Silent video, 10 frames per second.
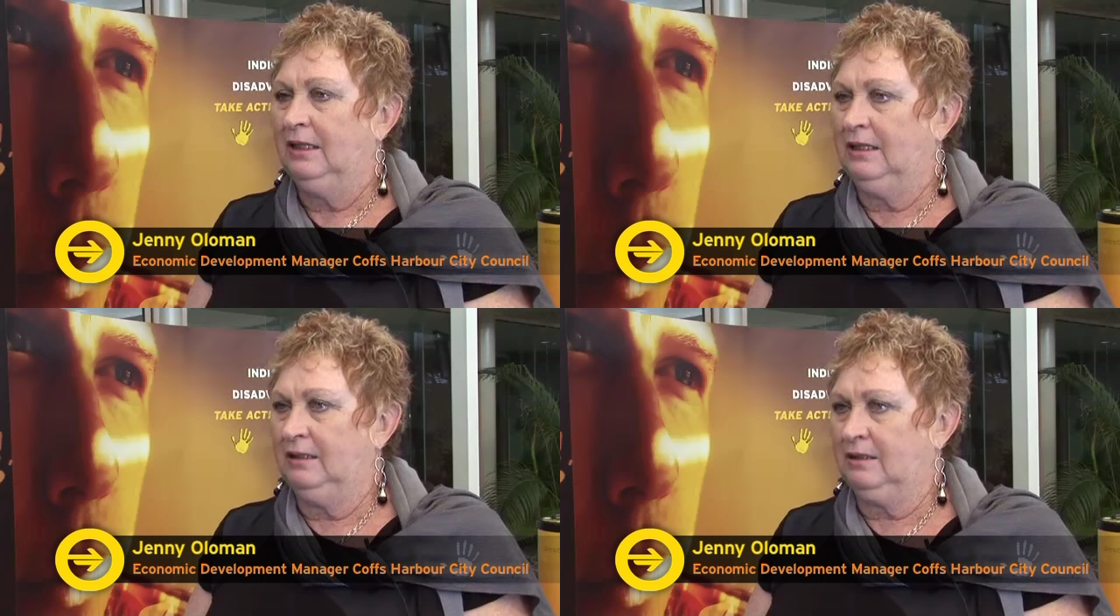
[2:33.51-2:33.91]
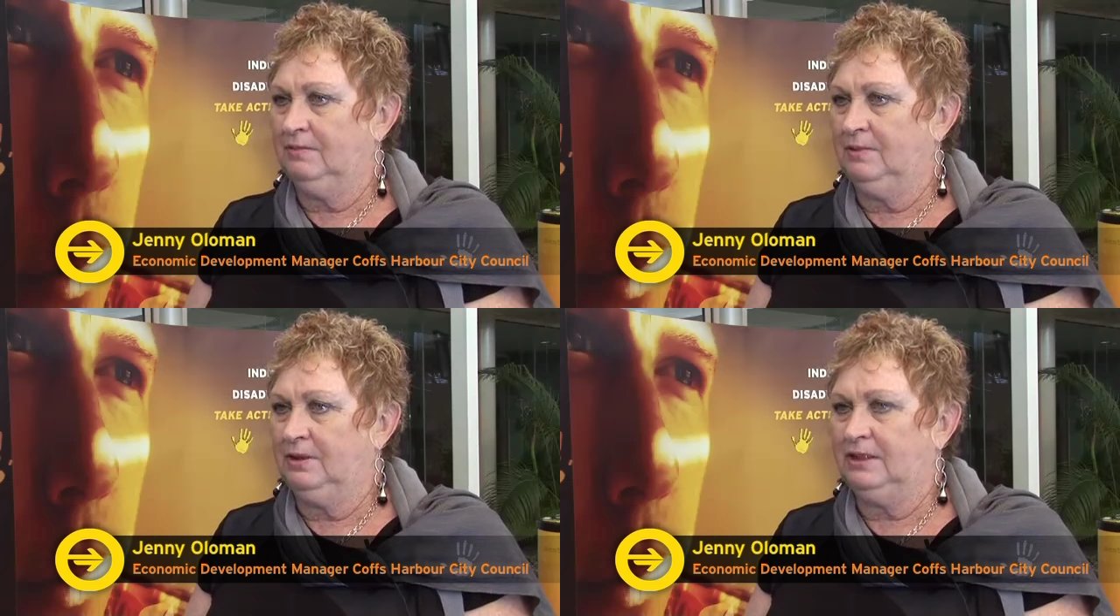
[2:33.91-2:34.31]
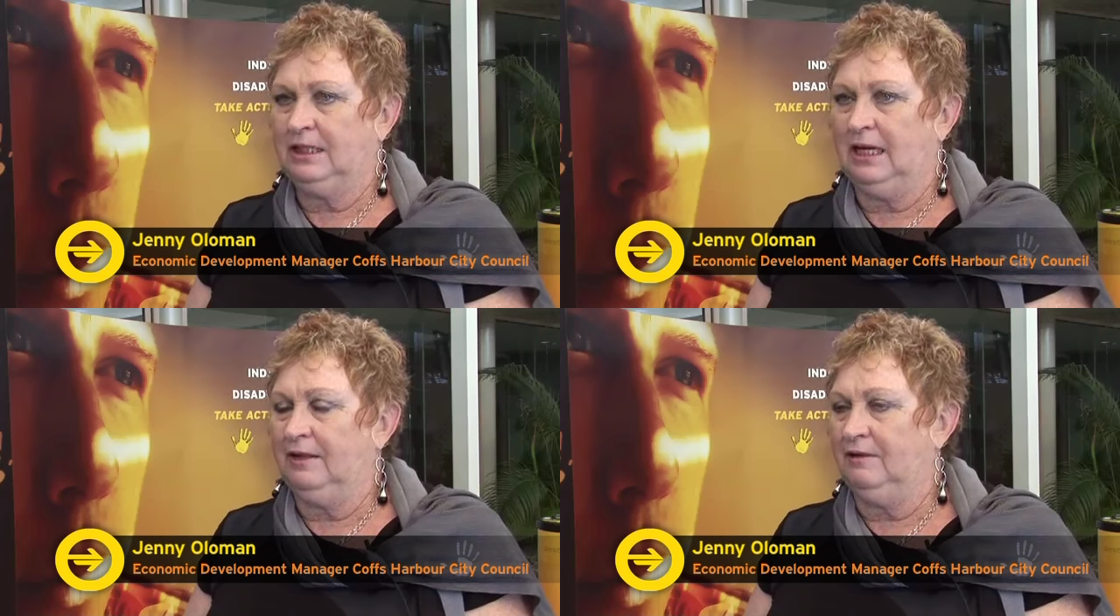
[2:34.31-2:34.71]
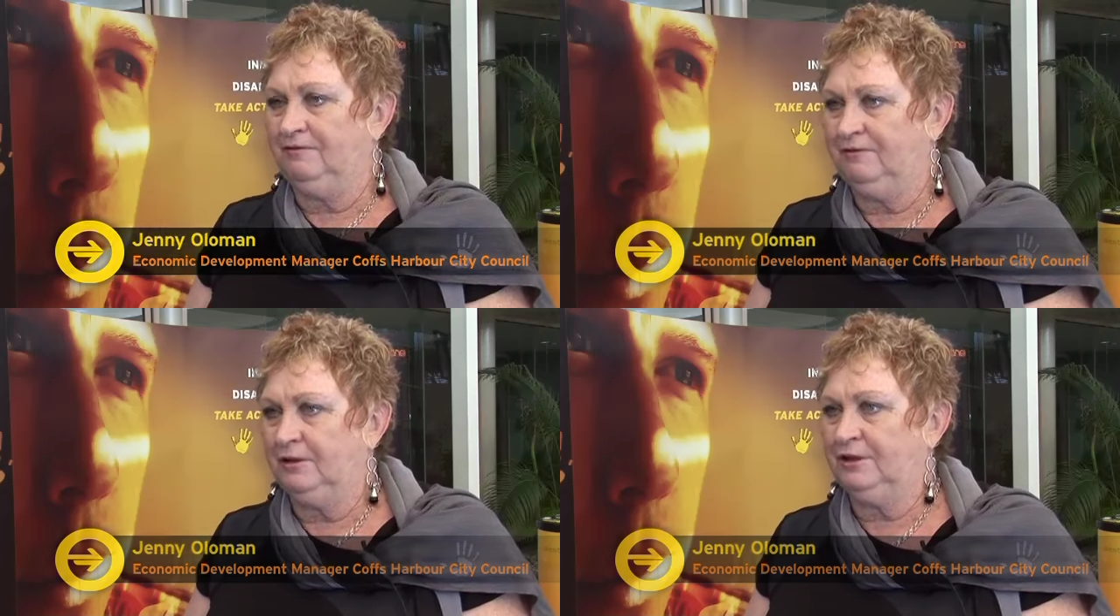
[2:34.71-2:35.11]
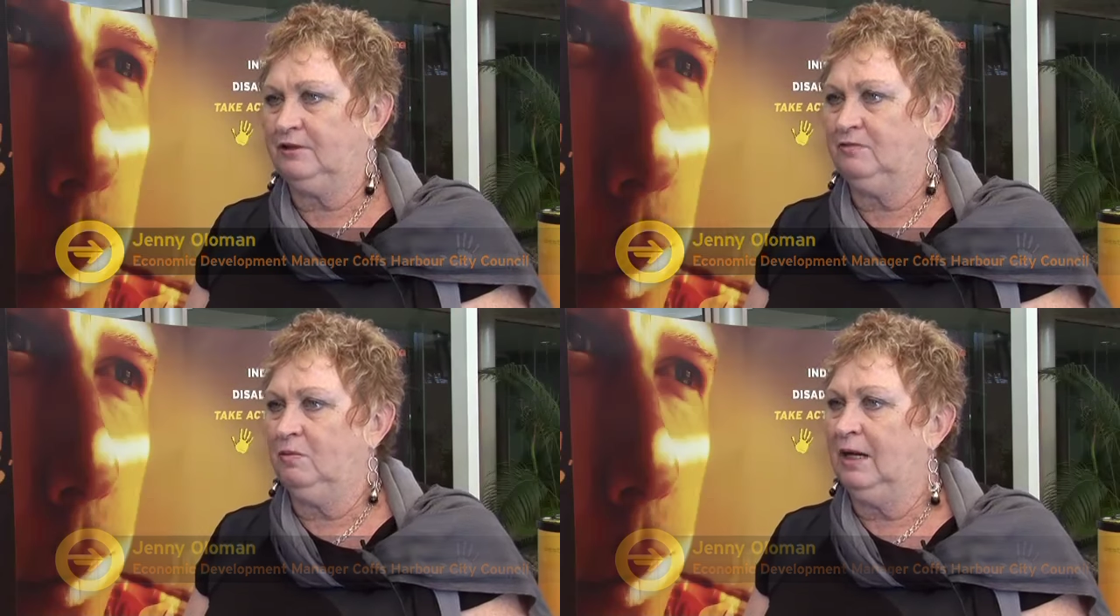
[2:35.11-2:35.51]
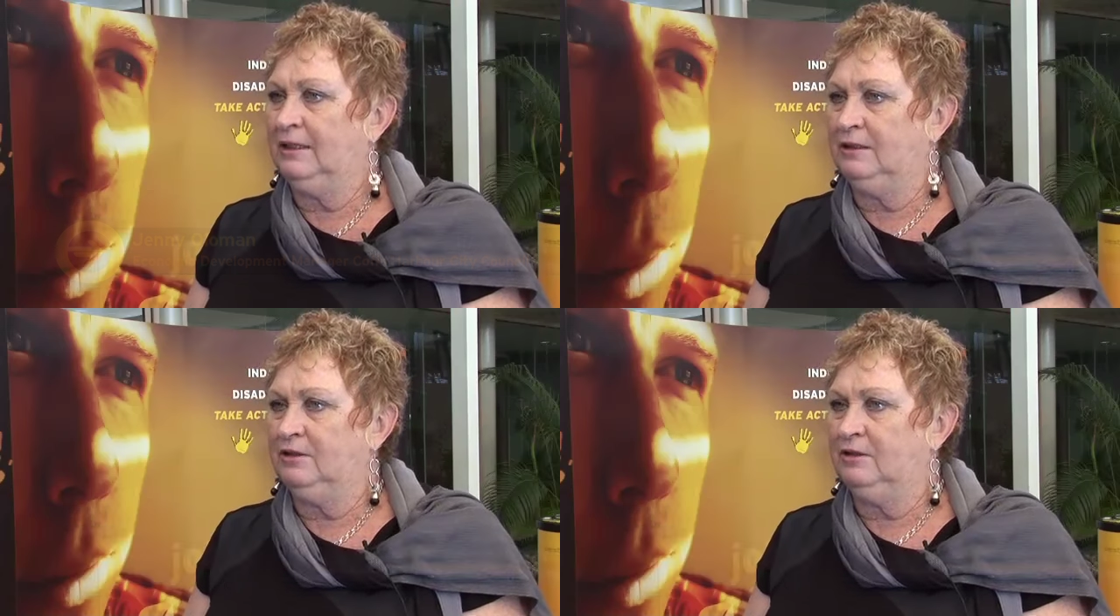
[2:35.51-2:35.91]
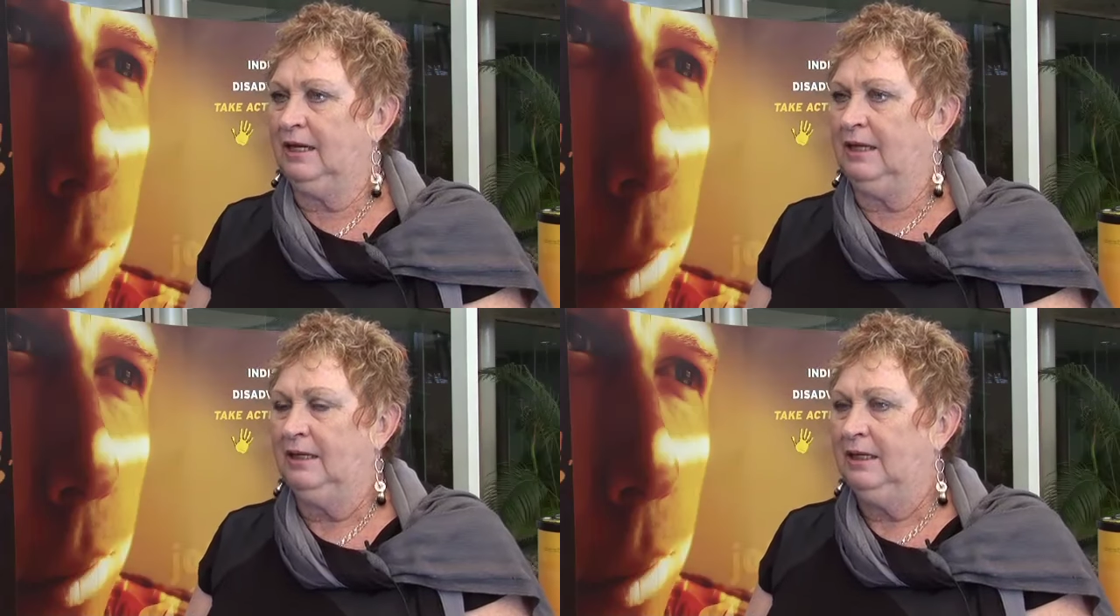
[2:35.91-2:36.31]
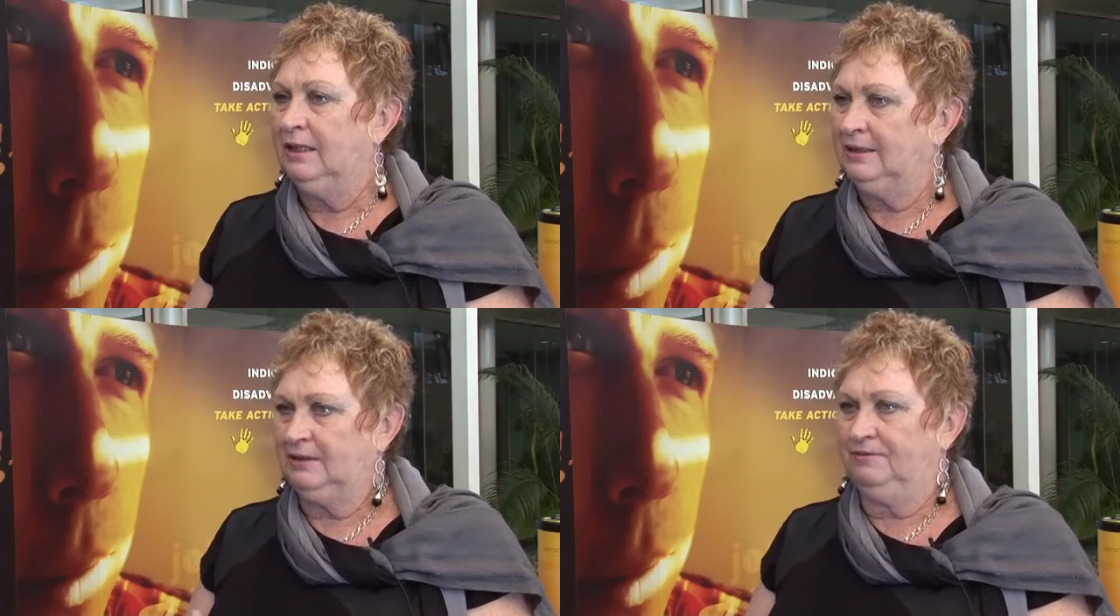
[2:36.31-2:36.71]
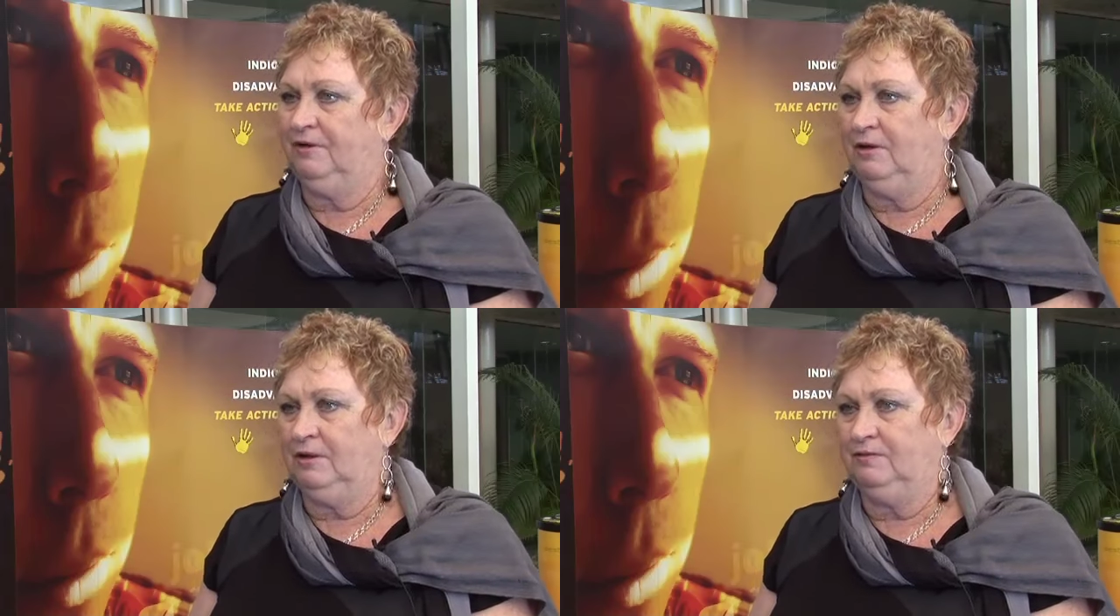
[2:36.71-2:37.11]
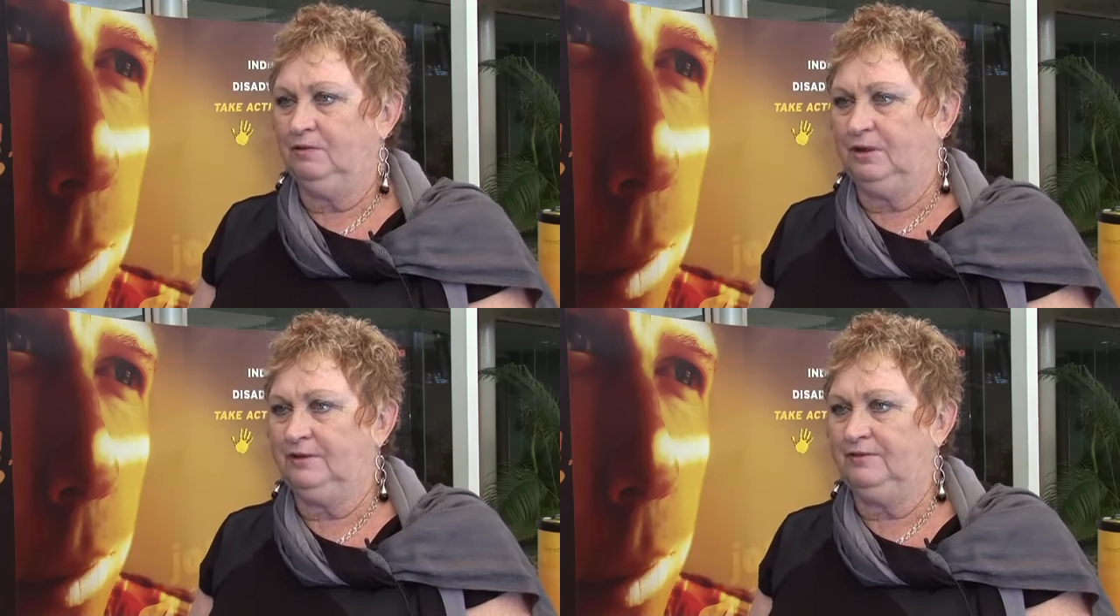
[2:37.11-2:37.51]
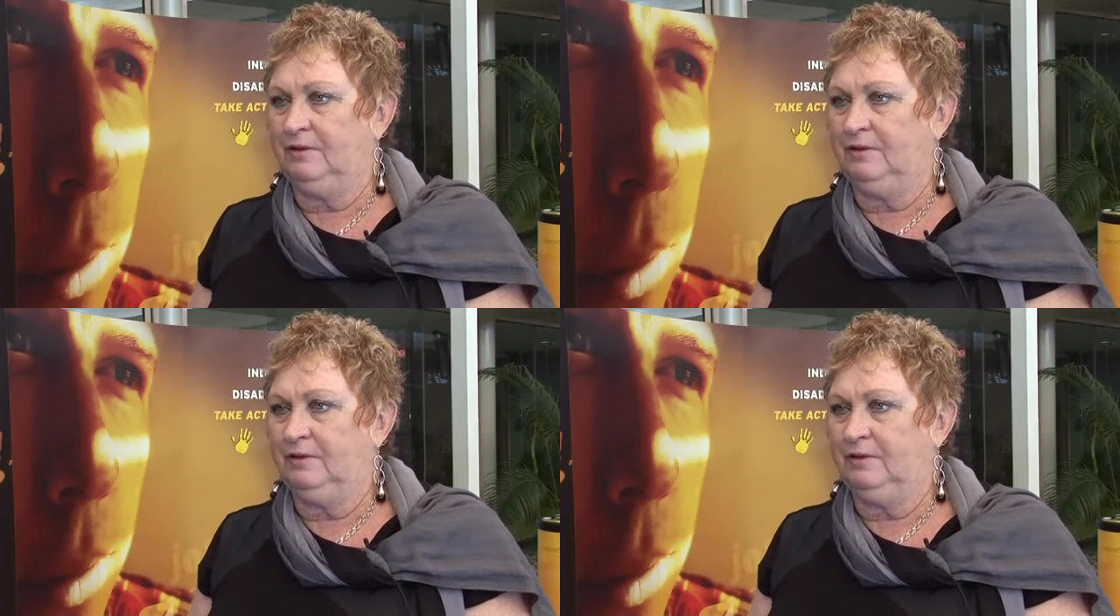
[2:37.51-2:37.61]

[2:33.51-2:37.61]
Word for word: in the community, and the first way to do that is to find a voice for